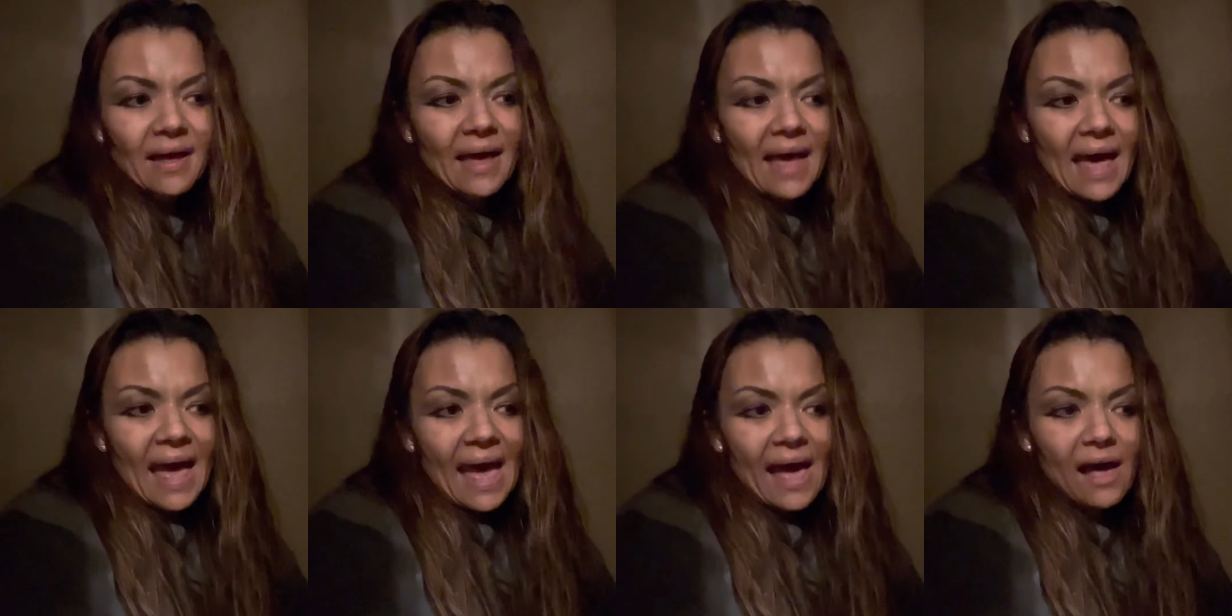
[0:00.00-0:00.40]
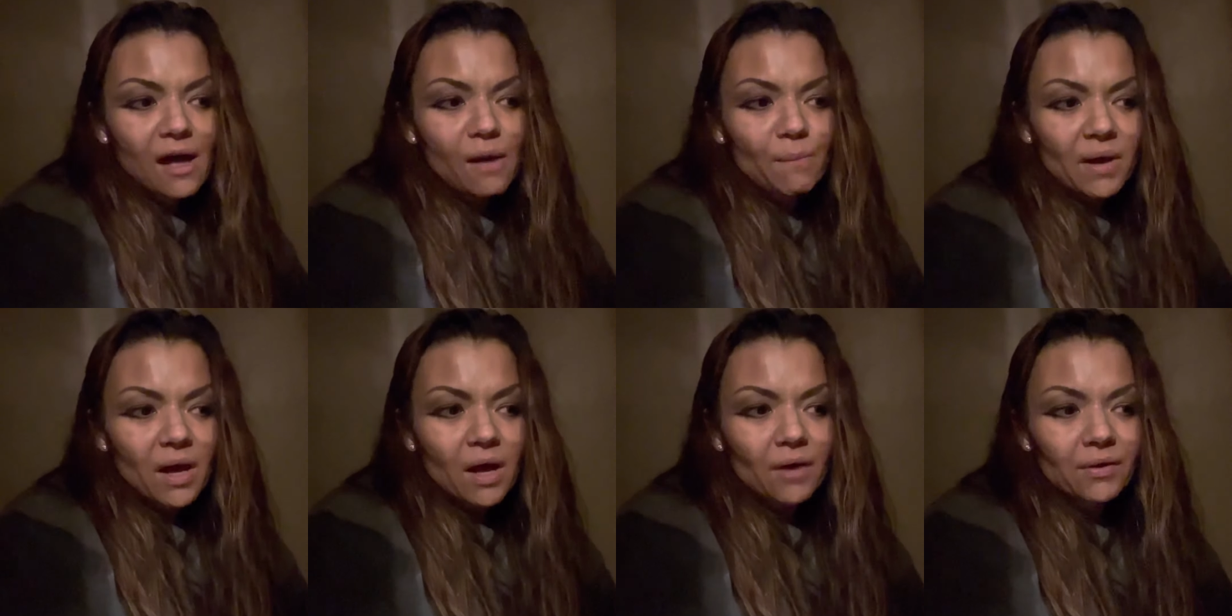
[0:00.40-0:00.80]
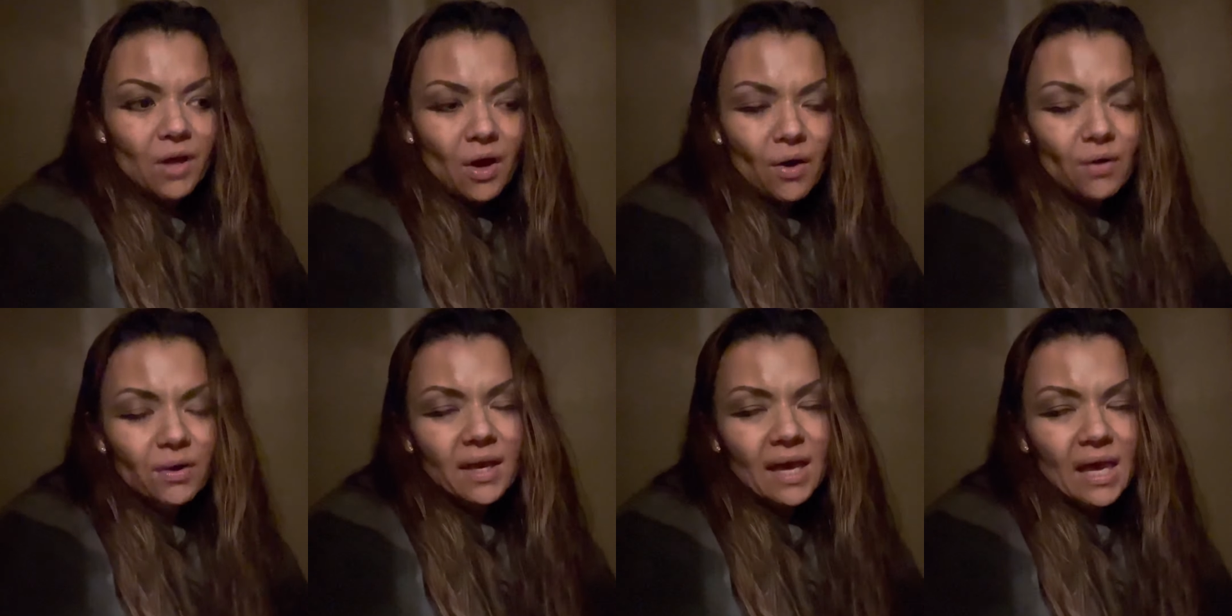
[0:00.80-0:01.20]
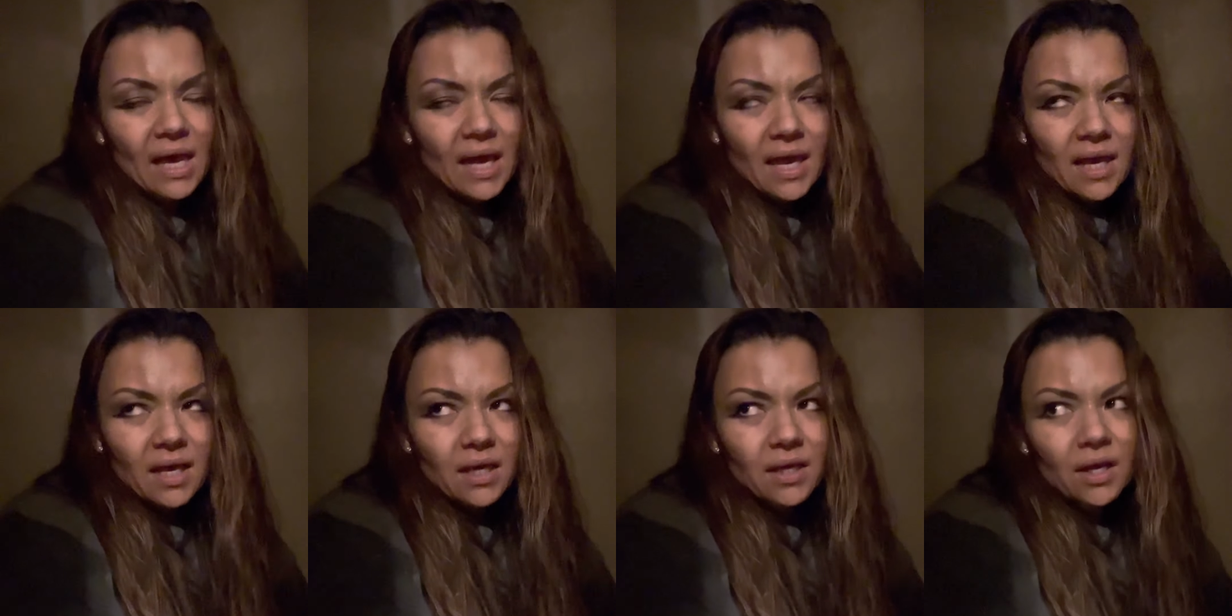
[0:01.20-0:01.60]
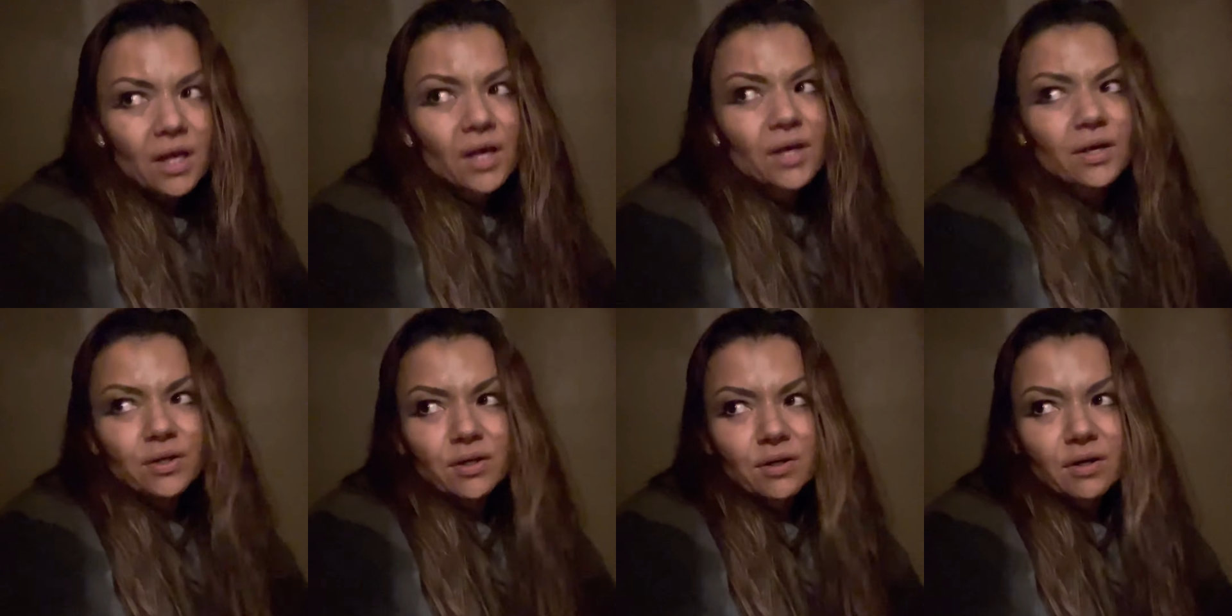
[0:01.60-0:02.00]
How about, okay,
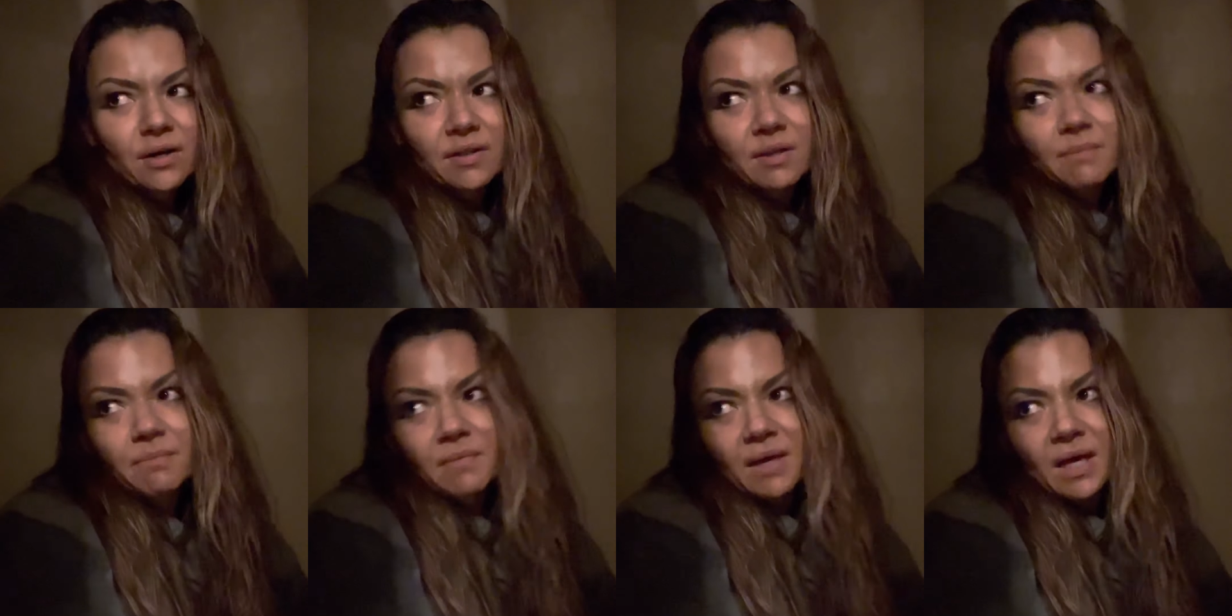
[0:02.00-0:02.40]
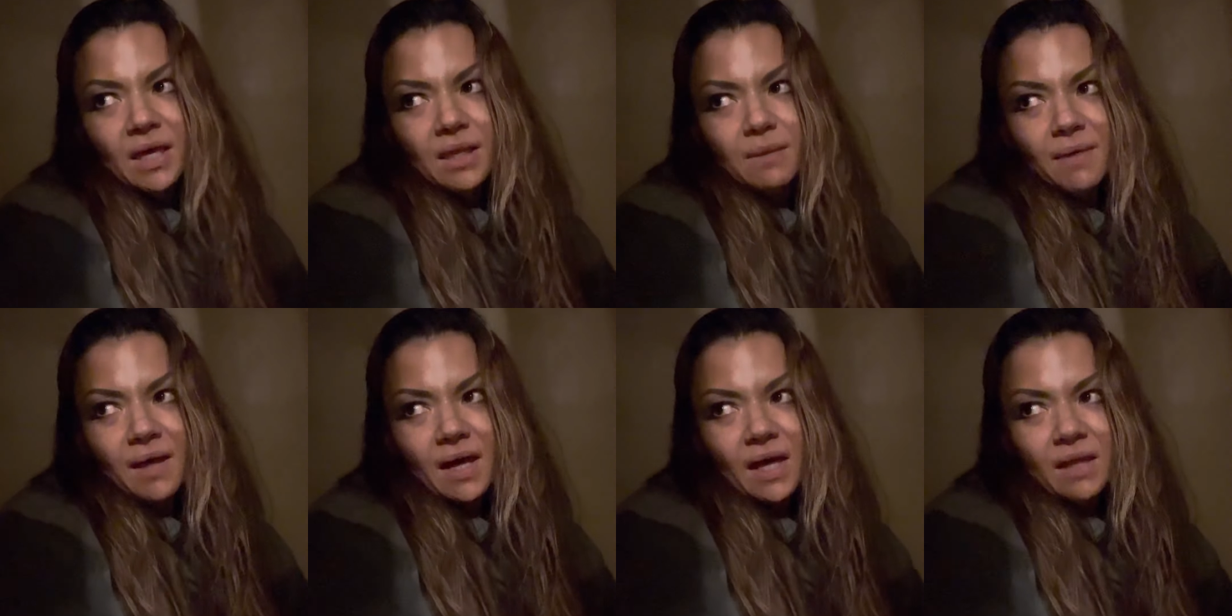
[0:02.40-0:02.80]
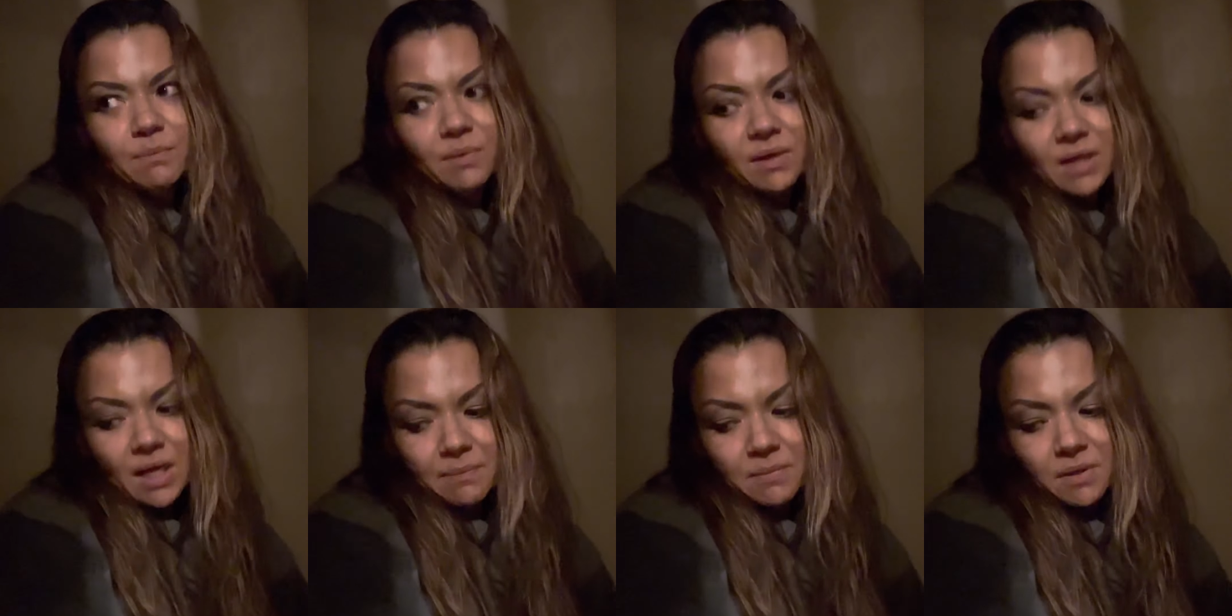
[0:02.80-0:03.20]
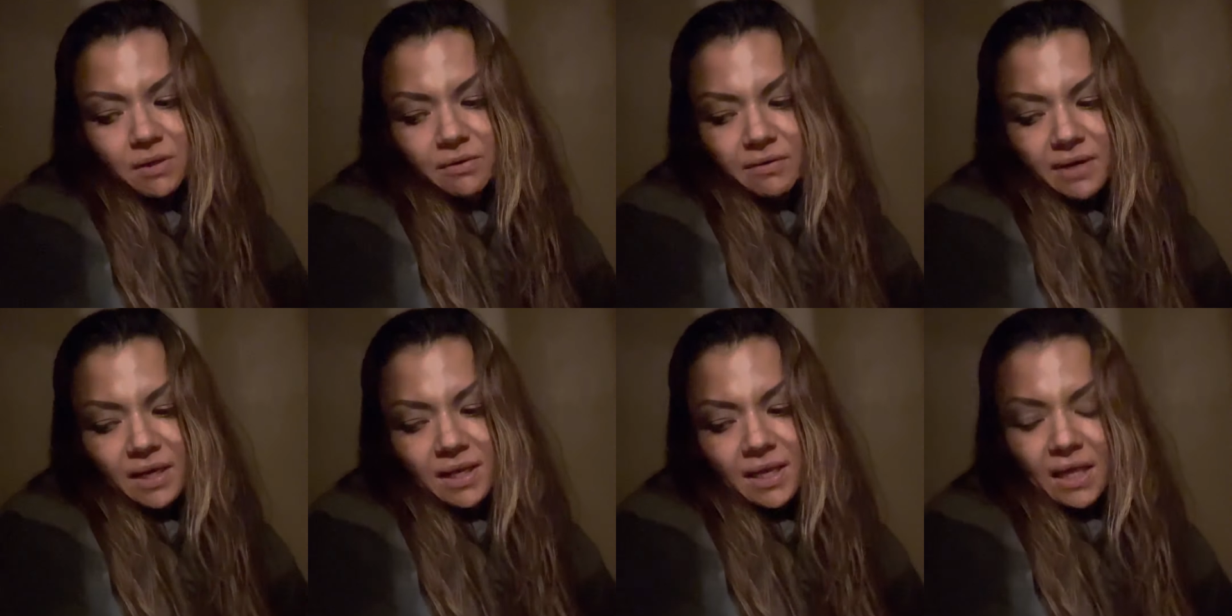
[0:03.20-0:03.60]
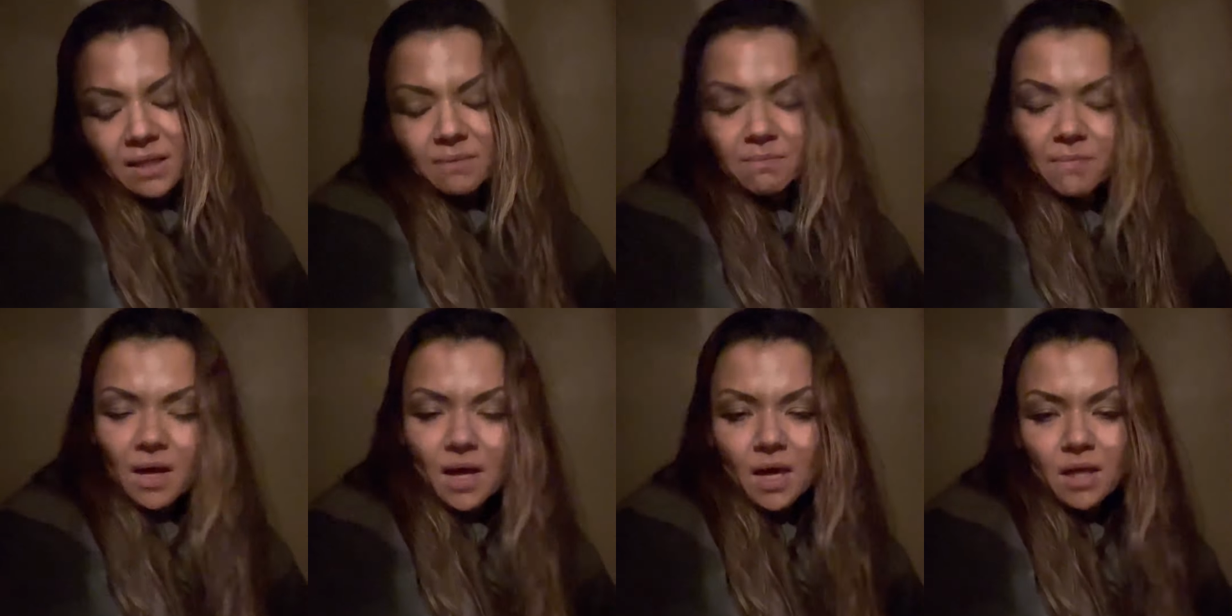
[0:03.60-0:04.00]
you're the main man, but I'm your right-hand
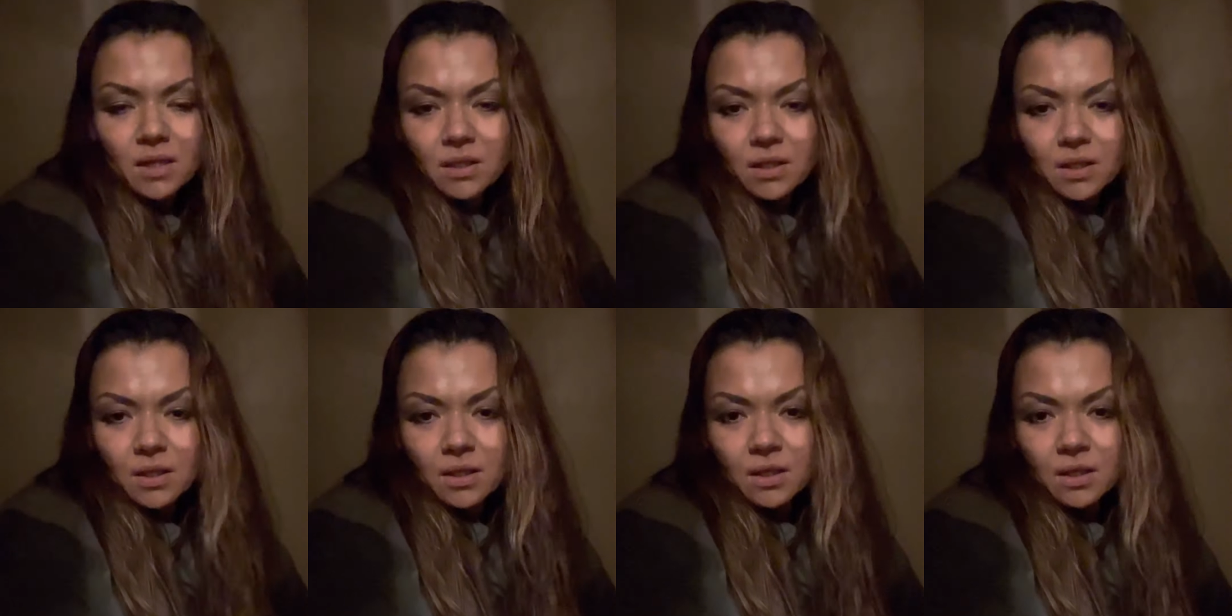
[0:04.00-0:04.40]
man.